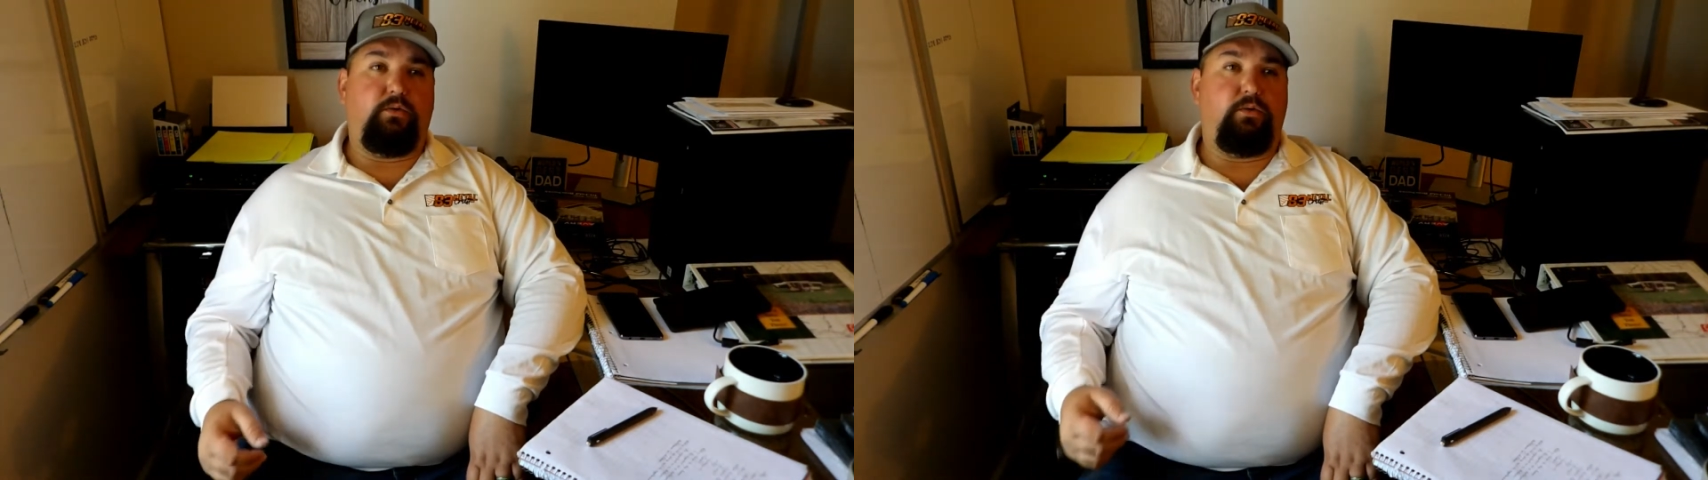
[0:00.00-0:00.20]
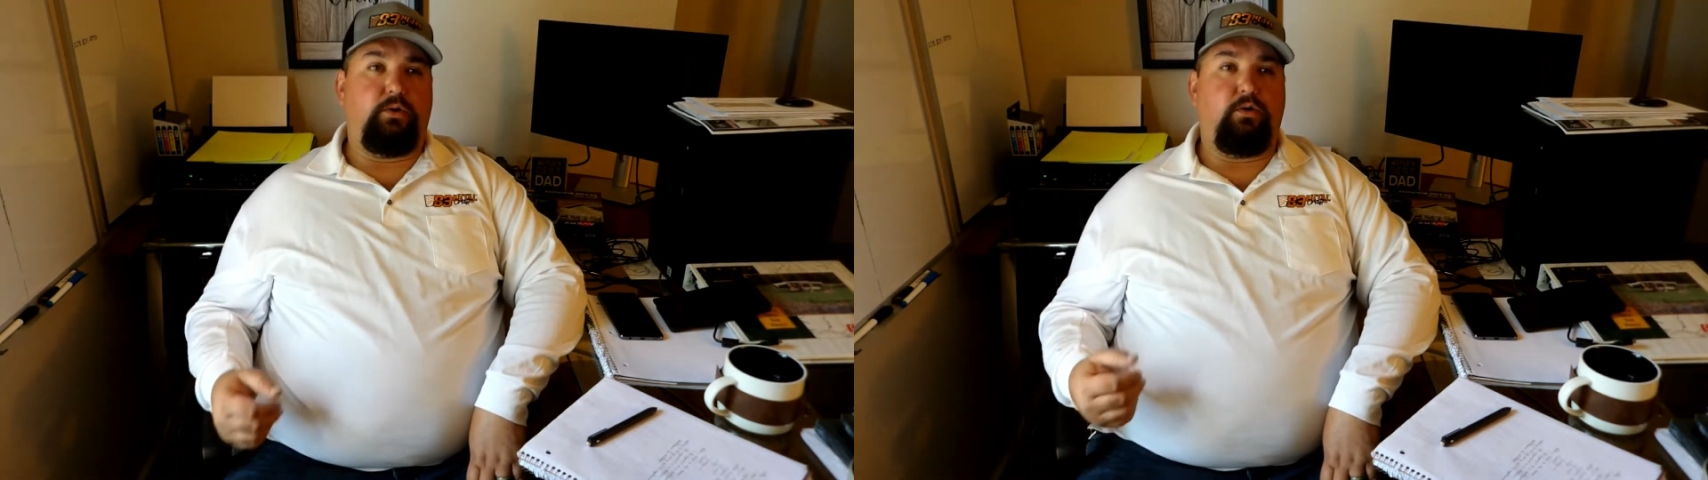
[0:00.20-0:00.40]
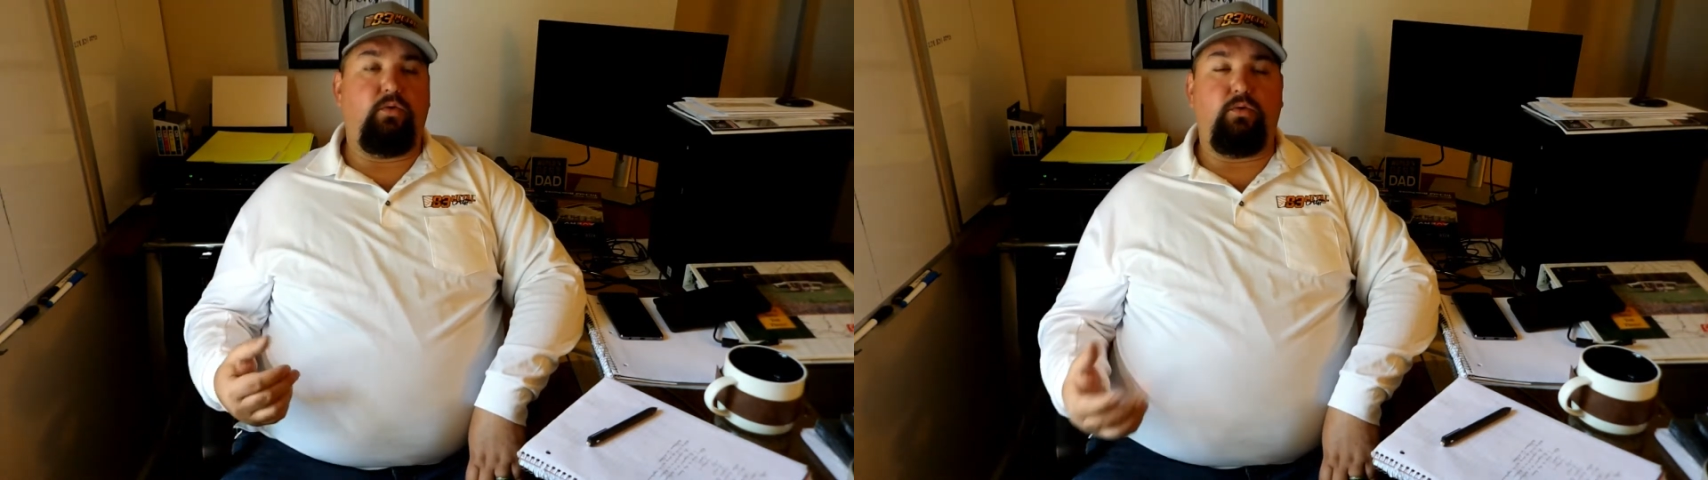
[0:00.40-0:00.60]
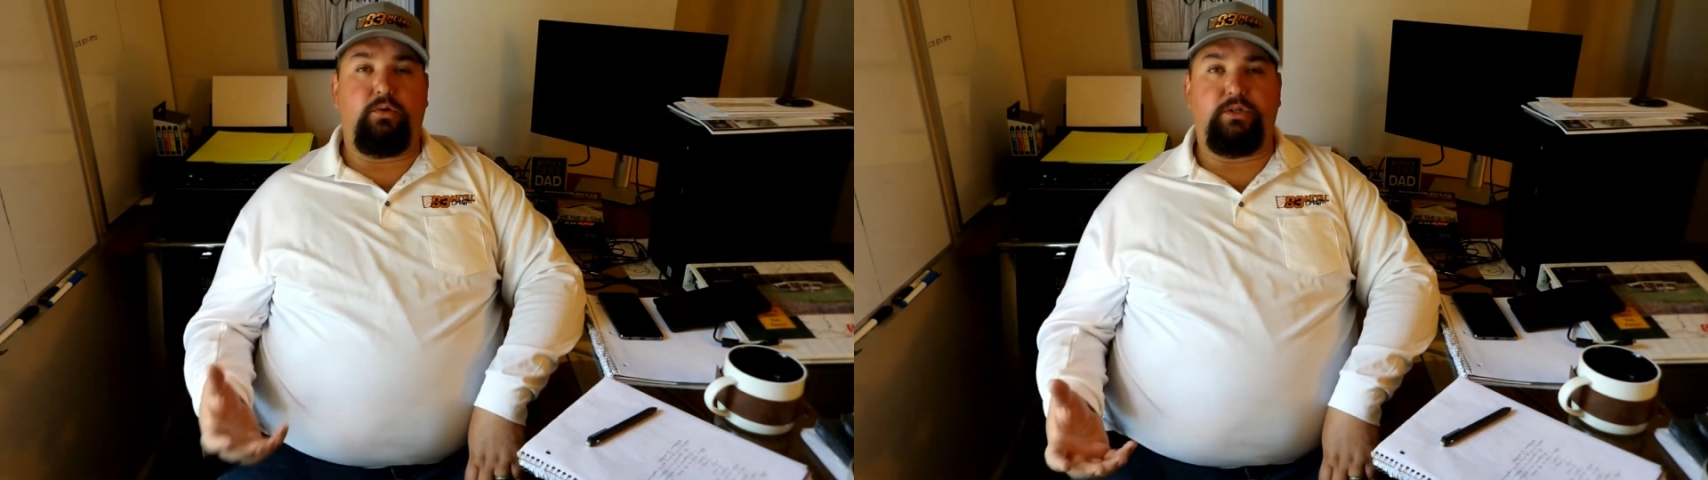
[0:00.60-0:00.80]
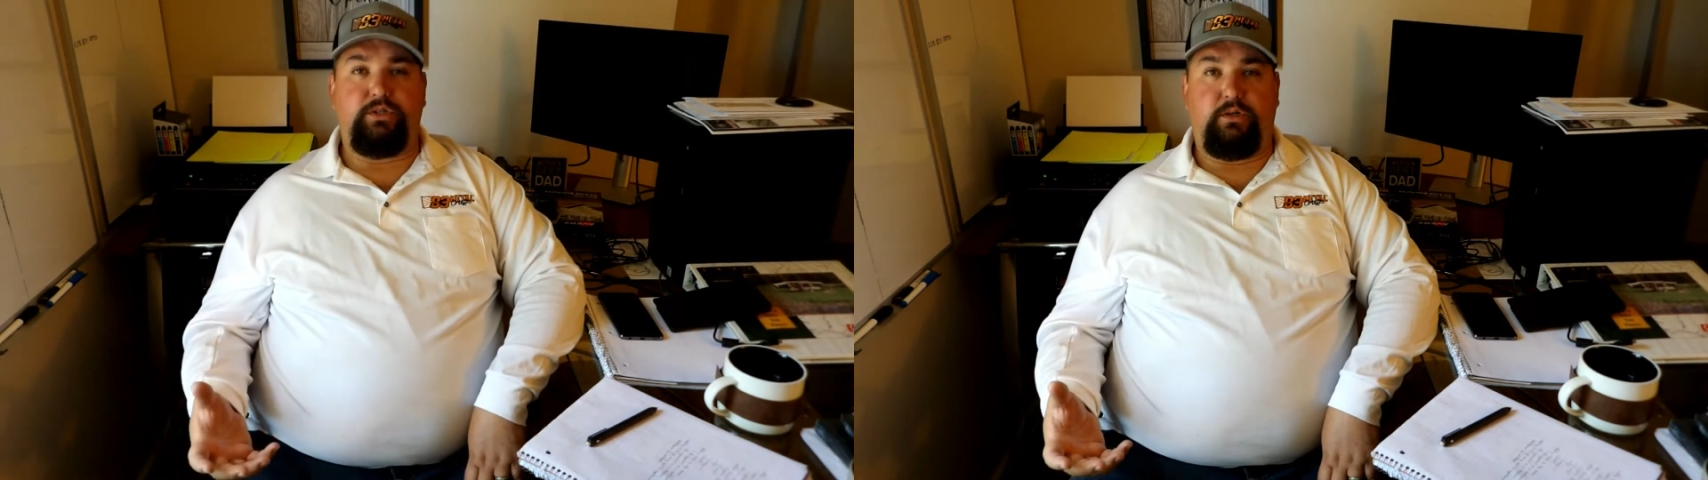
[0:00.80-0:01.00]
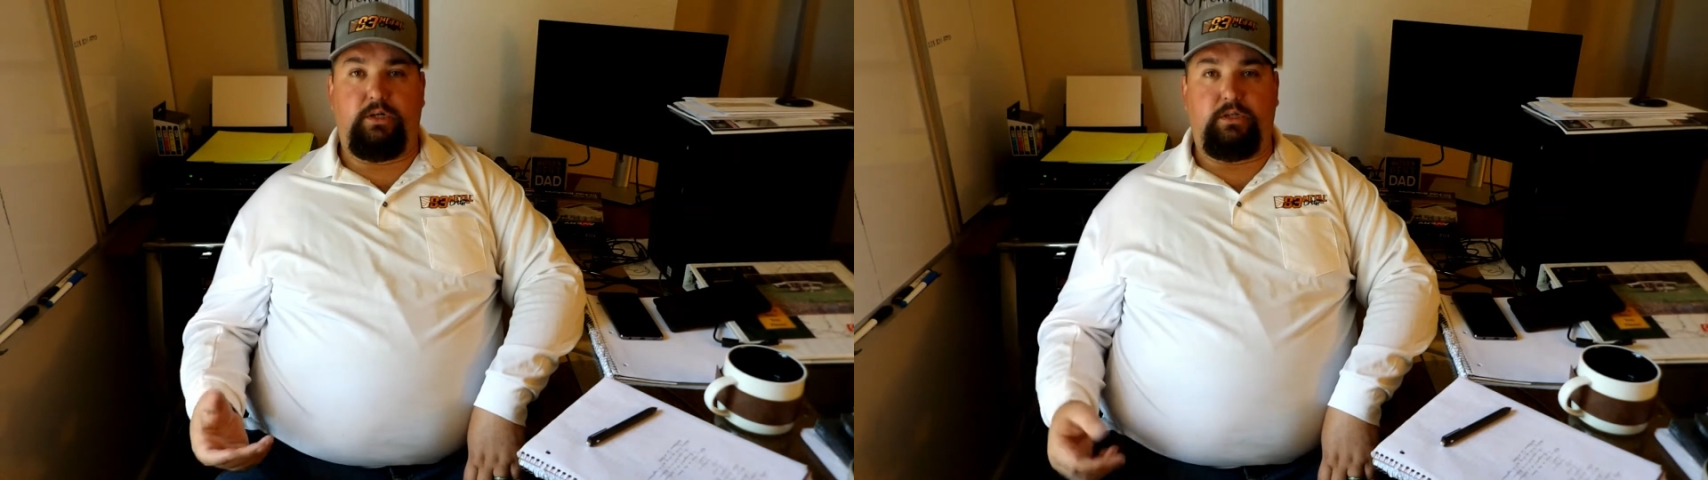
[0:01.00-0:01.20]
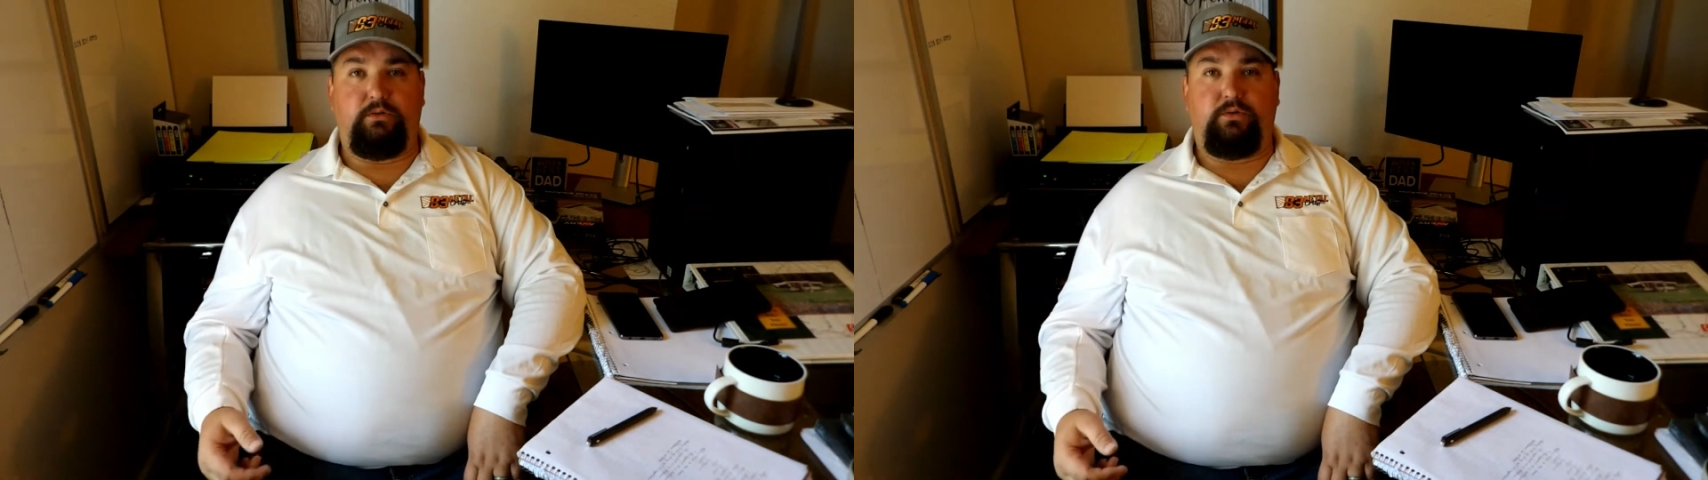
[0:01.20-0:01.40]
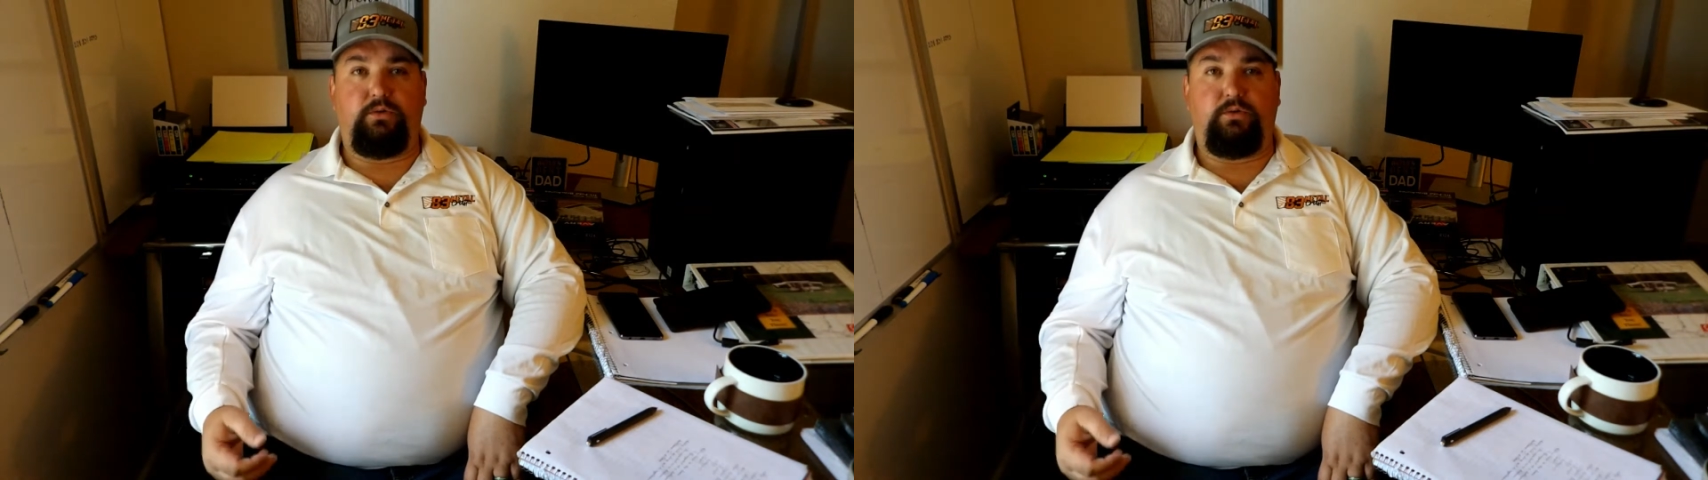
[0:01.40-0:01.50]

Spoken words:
or horizontal